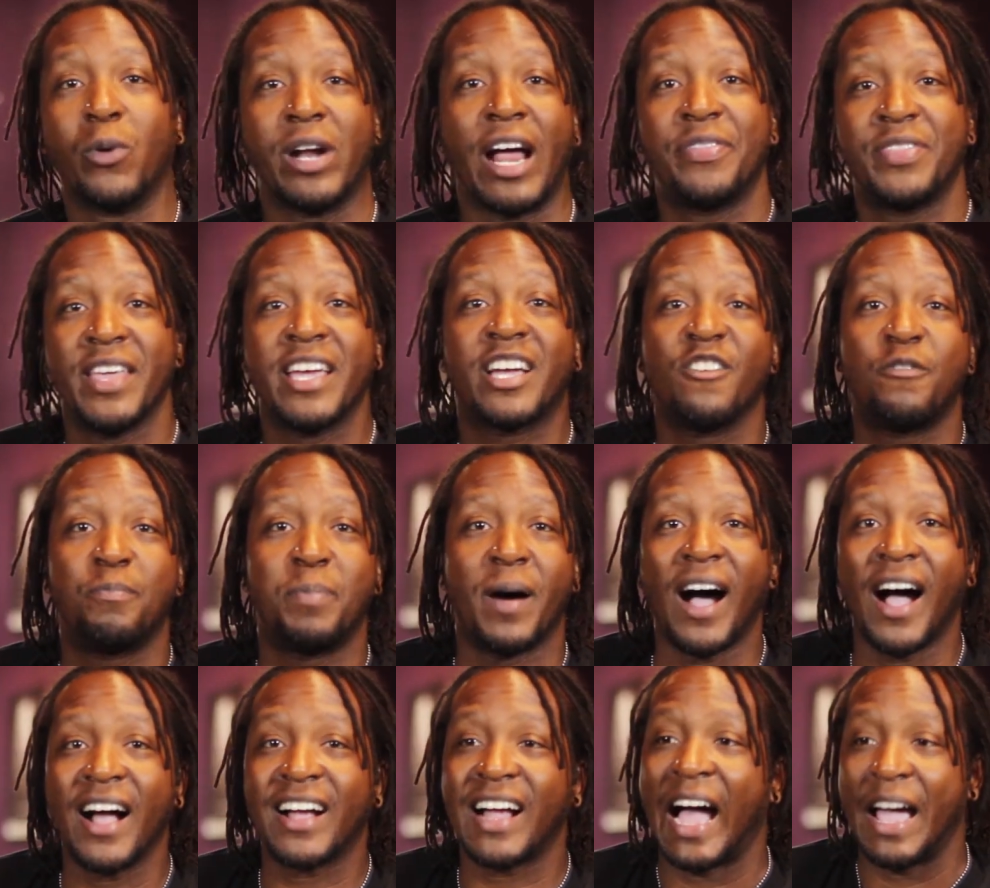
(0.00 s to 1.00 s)
When I think of
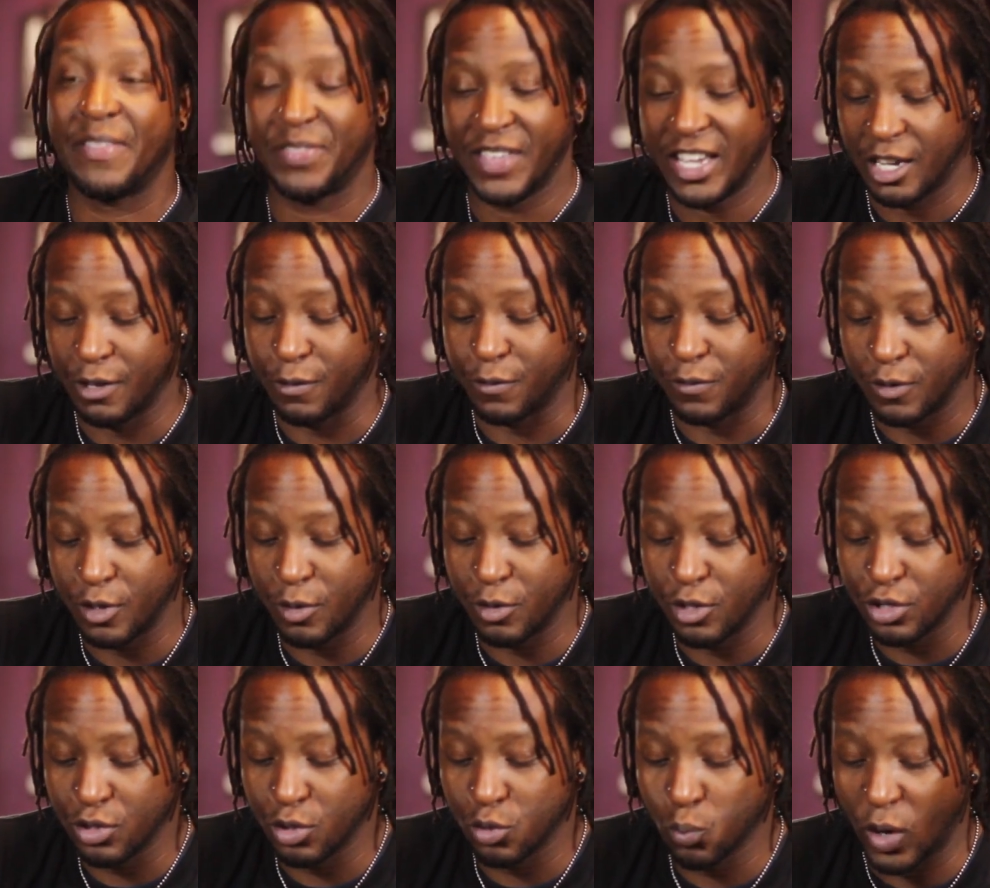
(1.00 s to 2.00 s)
Pac, I think of
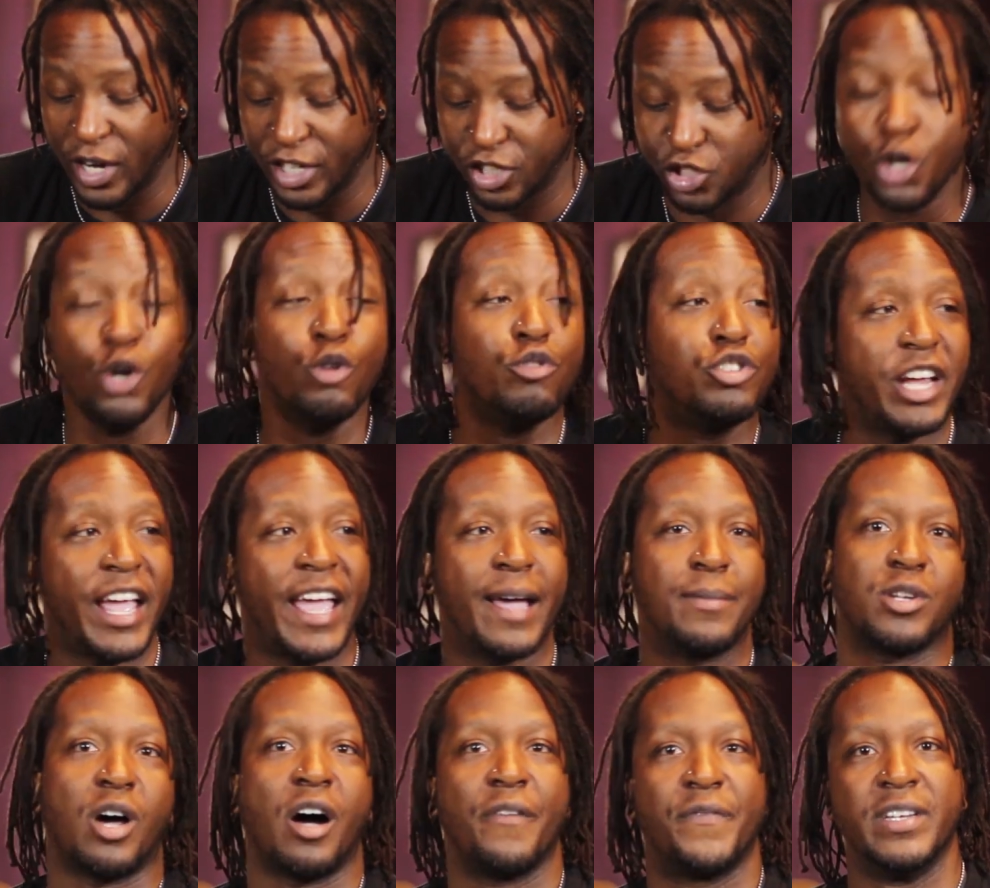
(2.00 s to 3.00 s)
what? Two
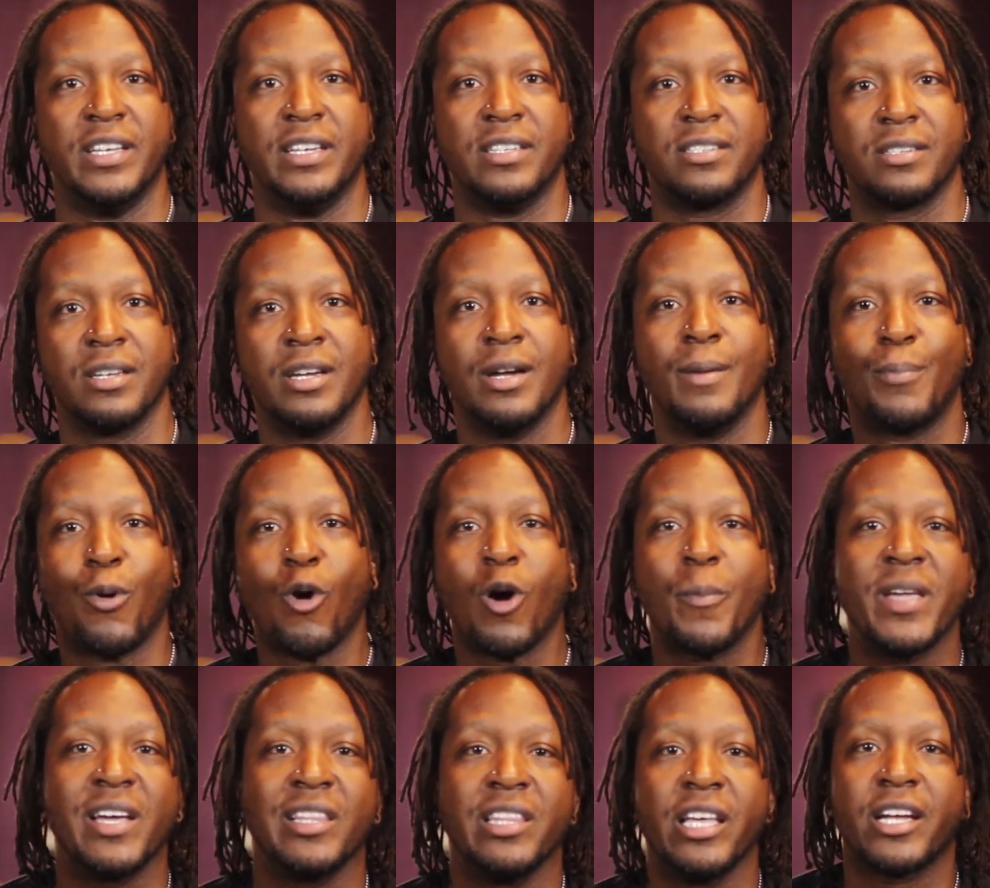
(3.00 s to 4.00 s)
jams off of this:
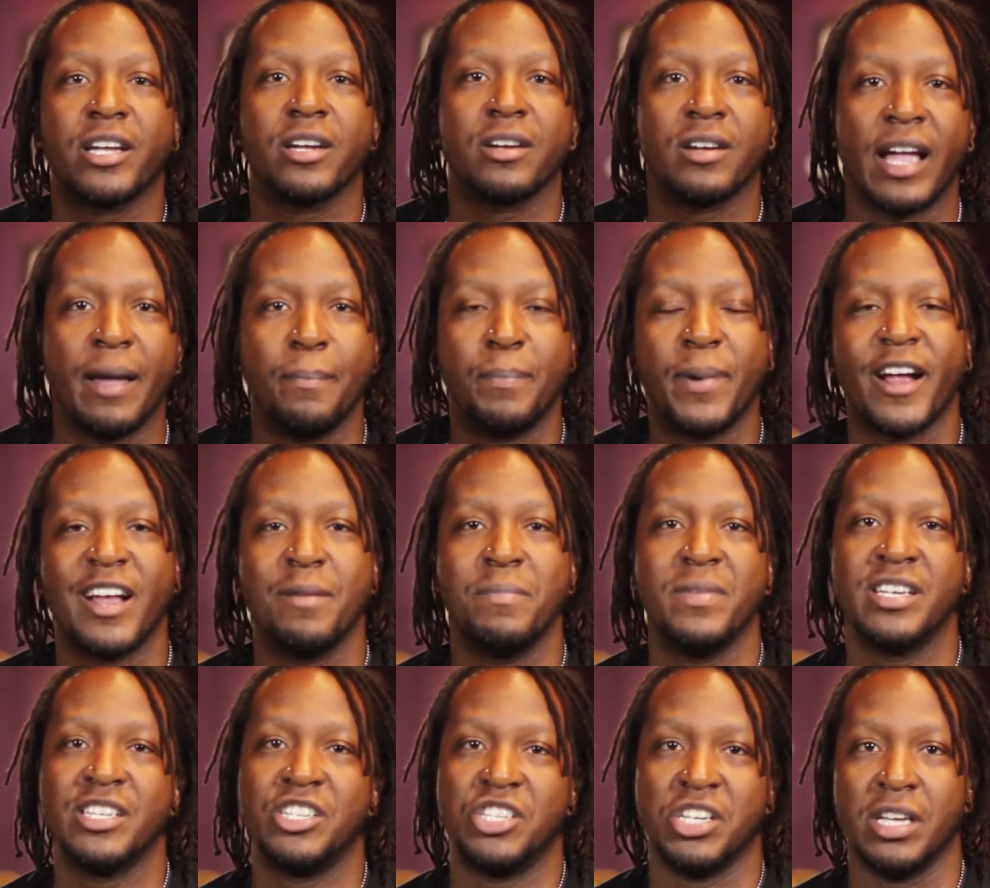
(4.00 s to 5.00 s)
Pour Me a Liquor and Bury
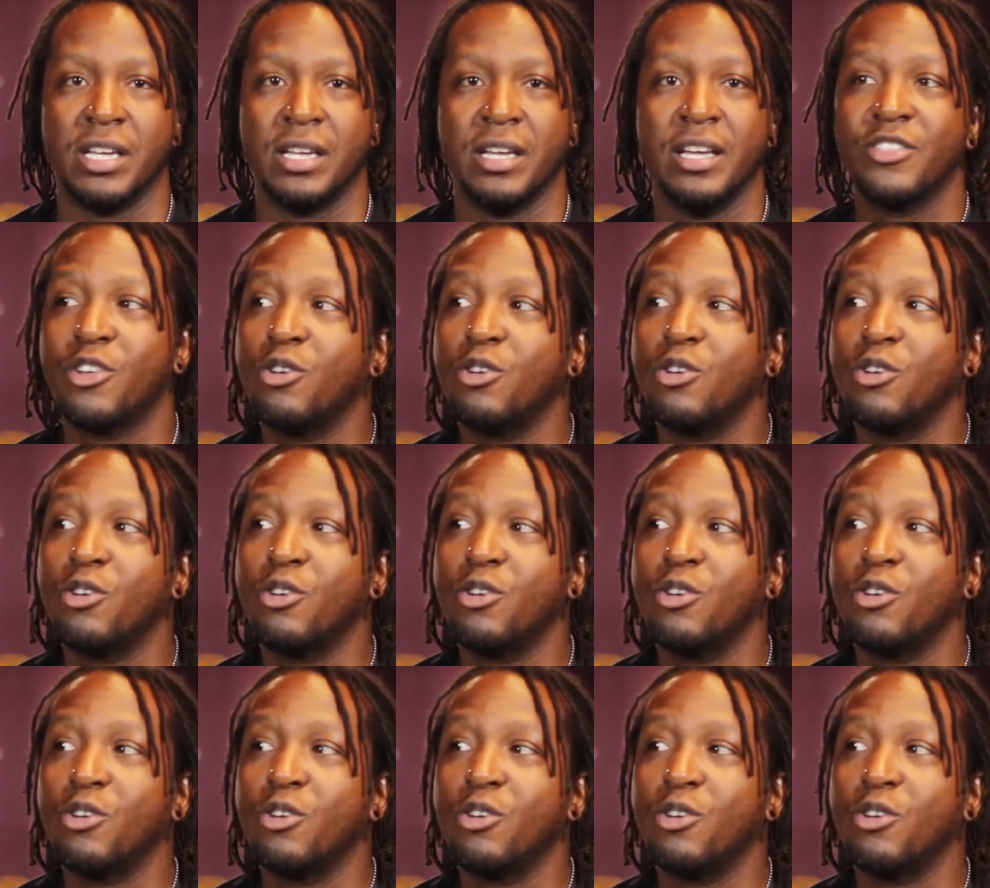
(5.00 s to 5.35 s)
Me a G.